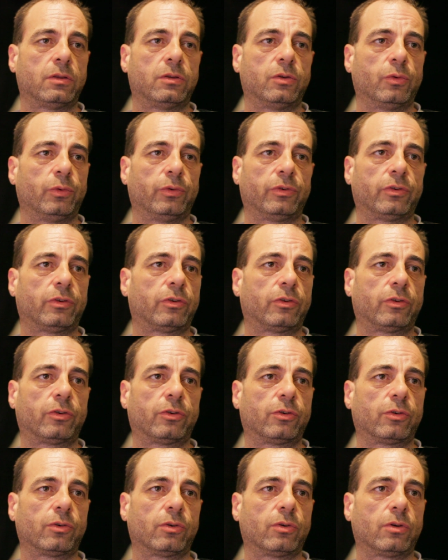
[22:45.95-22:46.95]

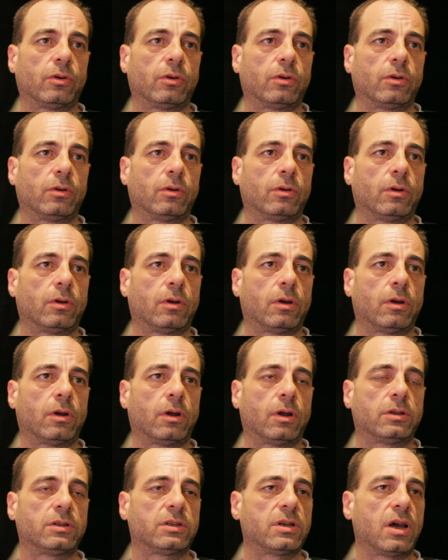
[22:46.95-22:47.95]
was
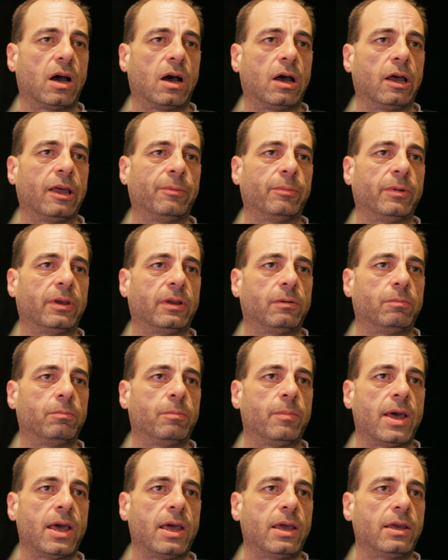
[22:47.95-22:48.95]
a time in
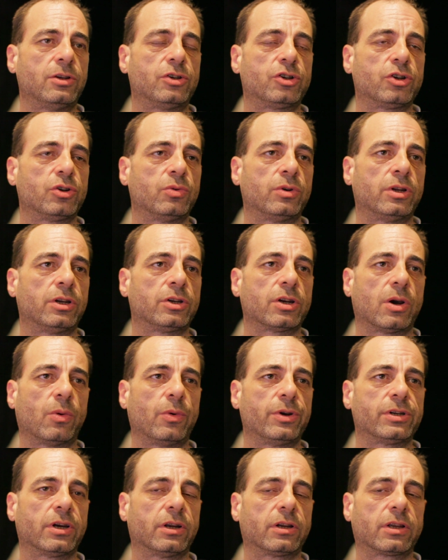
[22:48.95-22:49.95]
May, June-ish. I
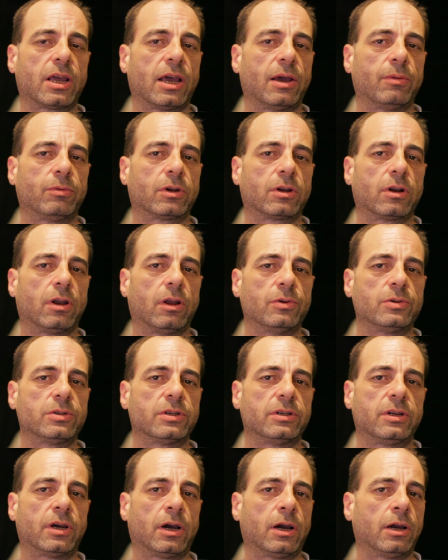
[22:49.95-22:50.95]
wish I'd kept a
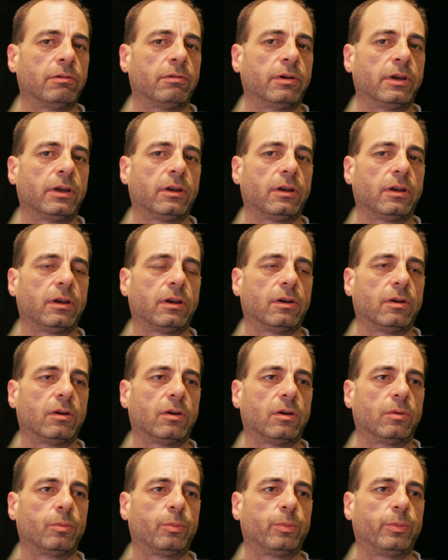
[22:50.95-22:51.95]
closer diary.
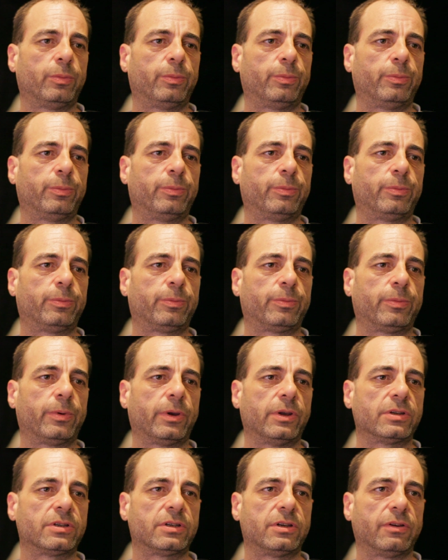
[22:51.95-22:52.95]

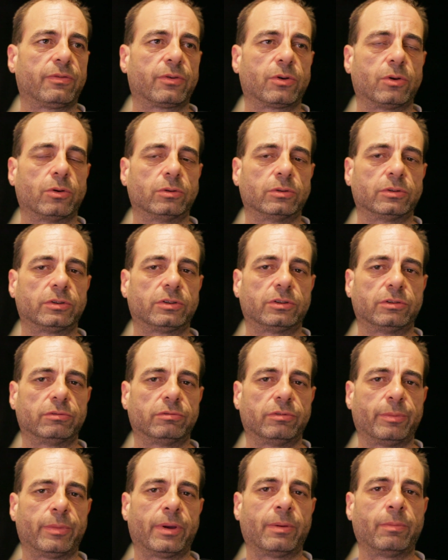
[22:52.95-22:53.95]
It's difficult to
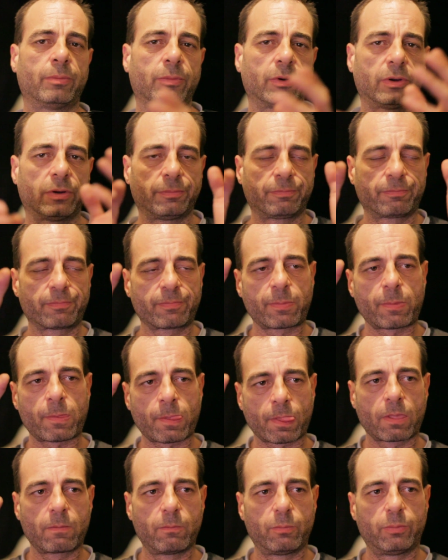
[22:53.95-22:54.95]
remember,
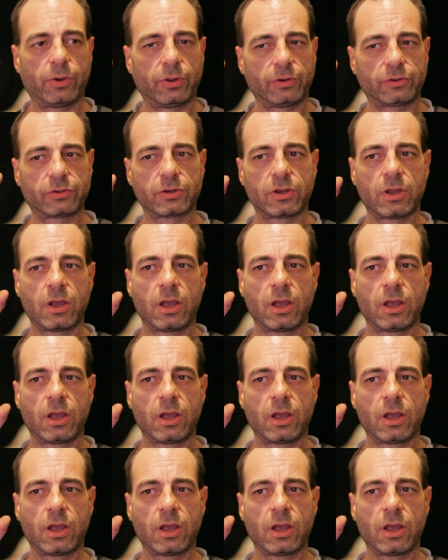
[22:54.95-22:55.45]
but